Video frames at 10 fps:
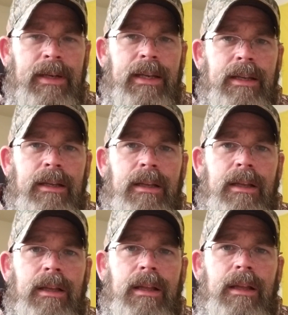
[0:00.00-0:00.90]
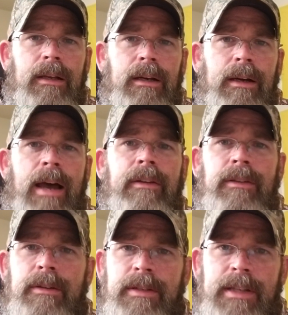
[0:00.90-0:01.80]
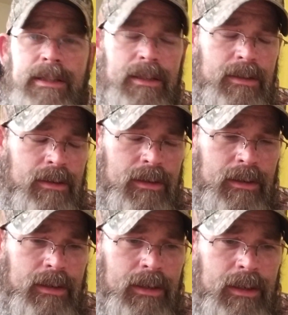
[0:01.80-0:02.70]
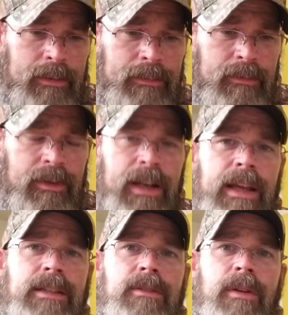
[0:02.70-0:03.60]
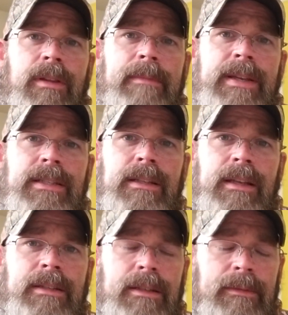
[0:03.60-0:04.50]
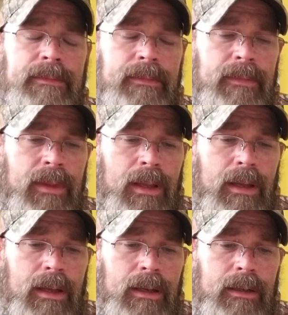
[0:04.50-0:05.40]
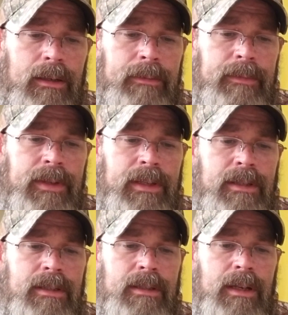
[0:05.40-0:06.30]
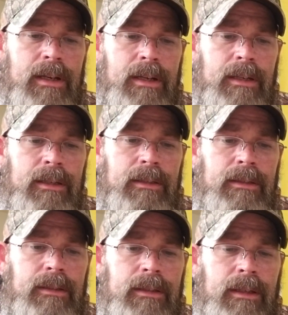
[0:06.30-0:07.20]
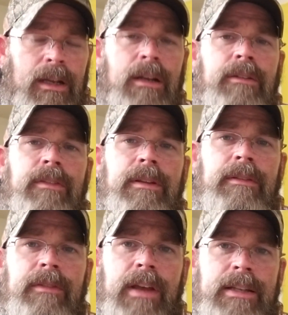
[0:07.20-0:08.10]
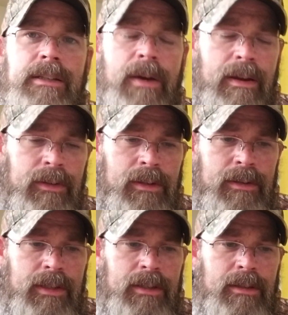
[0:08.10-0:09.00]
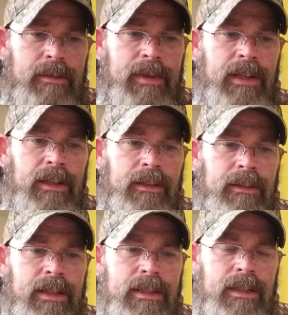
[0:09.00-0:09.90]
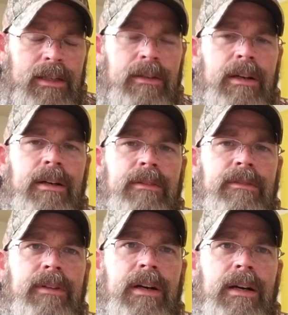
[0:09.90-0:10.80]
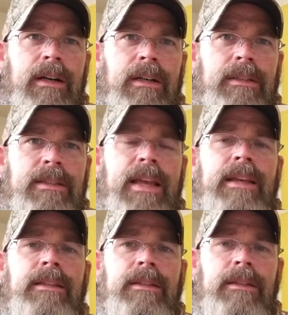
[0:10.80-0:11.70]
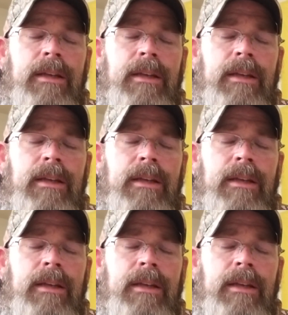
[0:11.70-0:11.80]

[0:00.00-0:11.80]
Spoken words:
like, Aaron Lewis has a song, Rednecks North of the Mason-Dixon. He's, I don't know if any of you guys know Aaron Lewis. He used to be the lead singer of Stained,